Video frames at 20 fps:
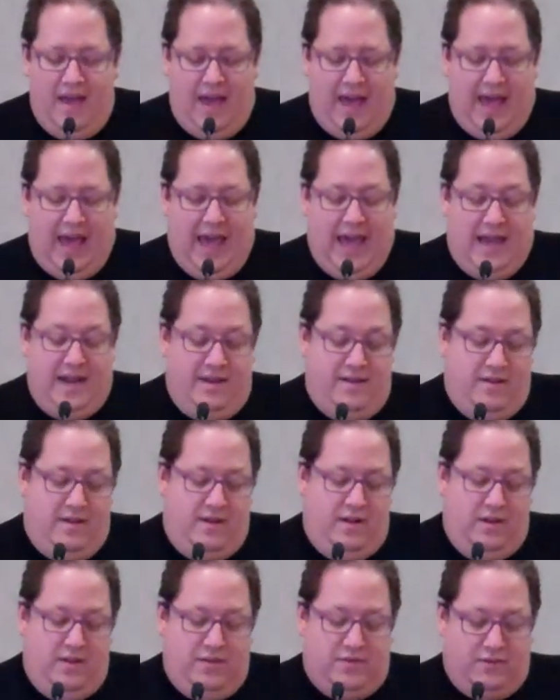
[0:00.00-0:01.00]

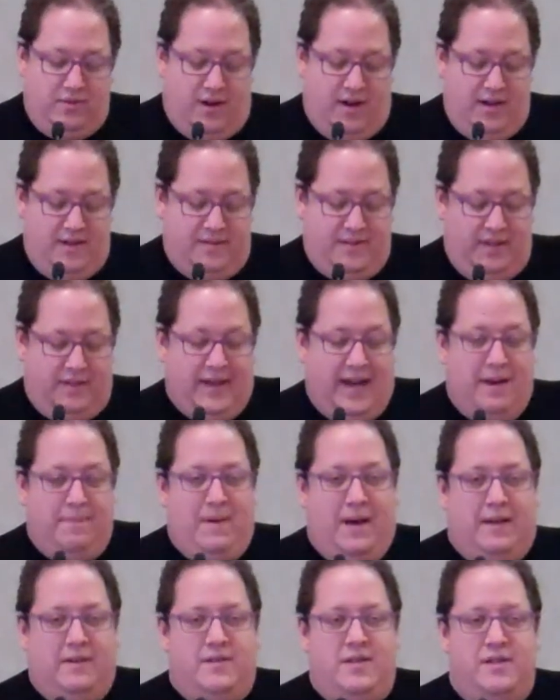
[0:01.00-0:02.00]
And you started to see a lot of
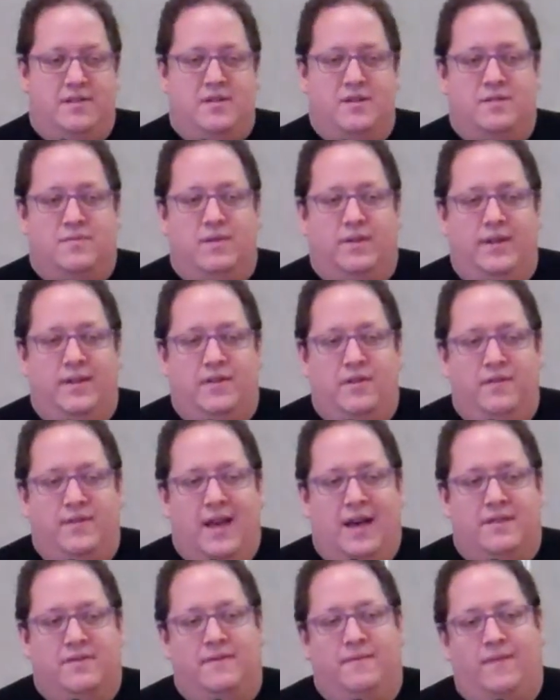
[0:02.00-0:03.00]
politicians really in
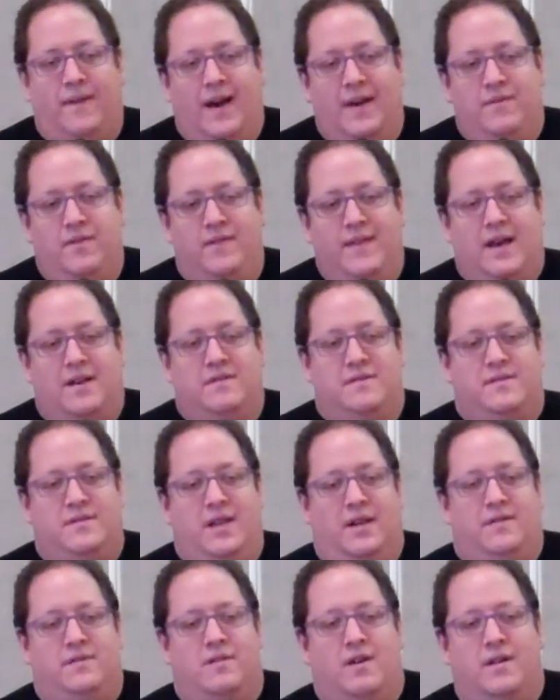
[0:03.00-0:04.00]
2005,
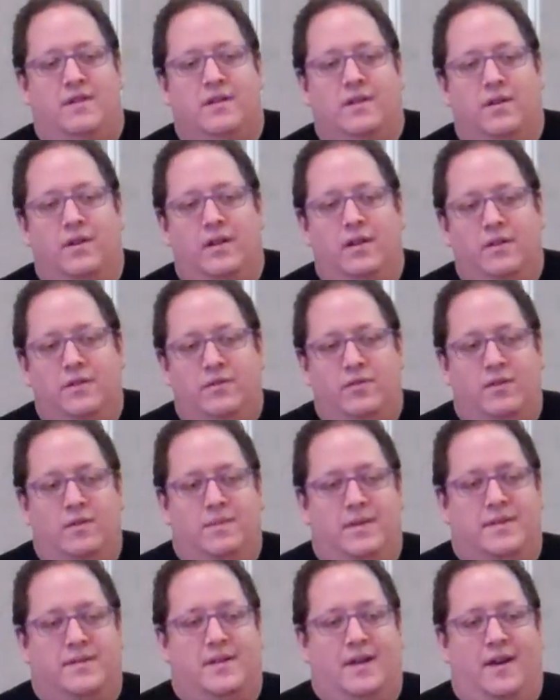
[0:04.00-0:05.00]
2006 start to go to
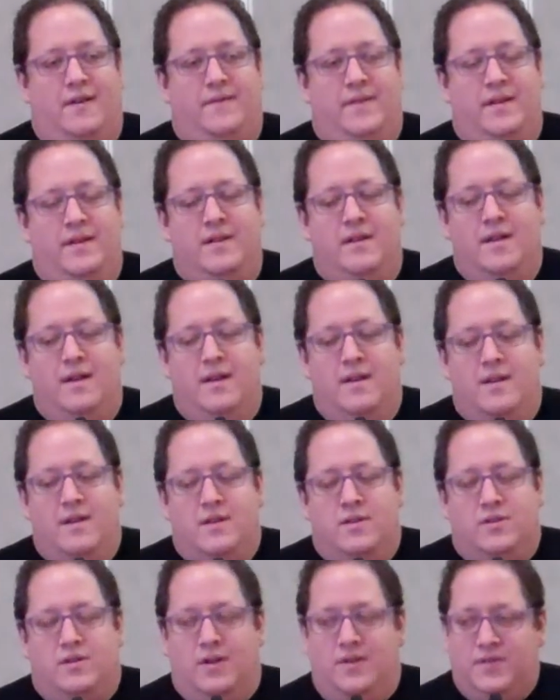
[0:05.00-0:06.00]
YouTube and stuff. And
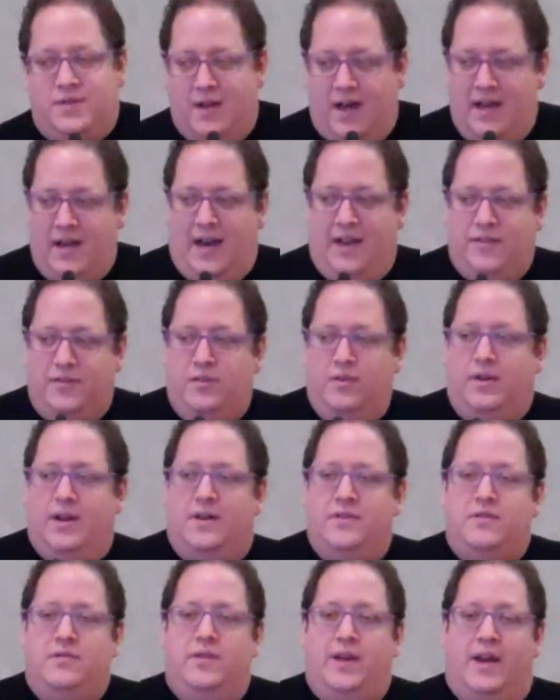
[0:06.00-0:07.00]
so I thought
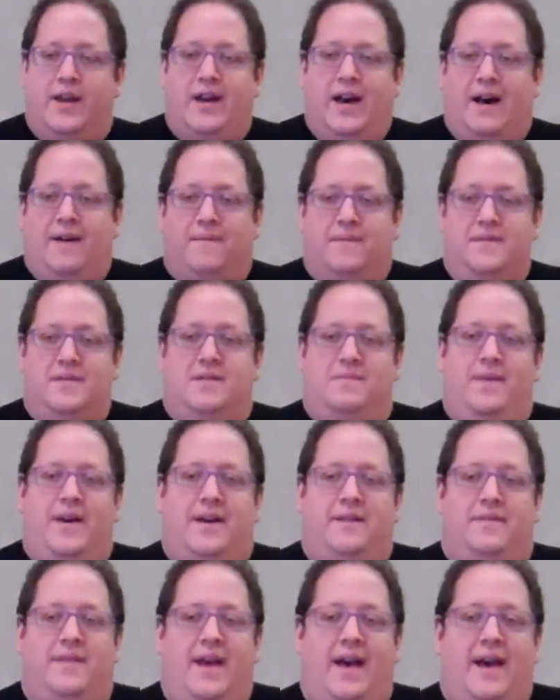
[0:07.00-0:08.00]
I was doing a conference
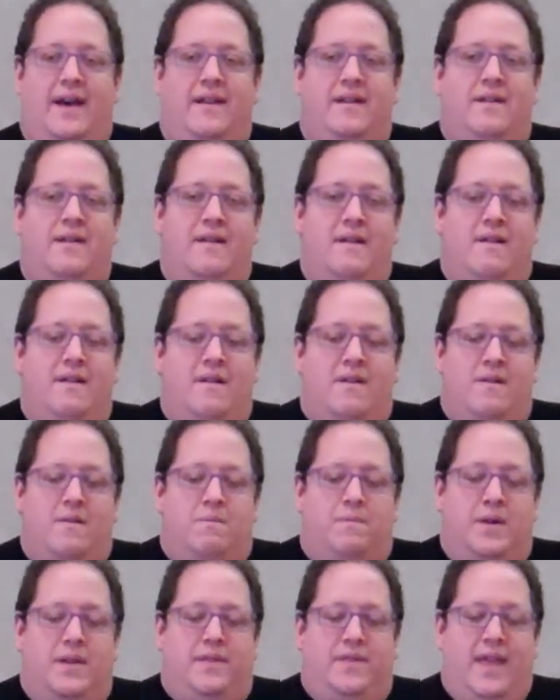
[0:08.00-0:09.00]
about that.
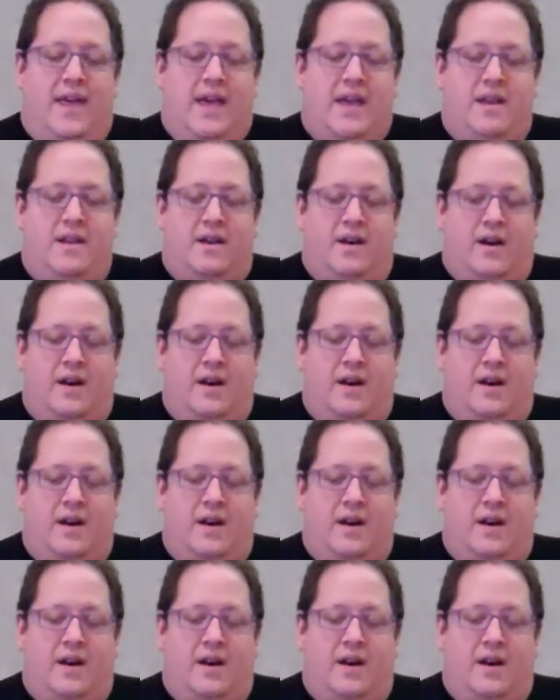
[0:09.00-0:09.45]
But then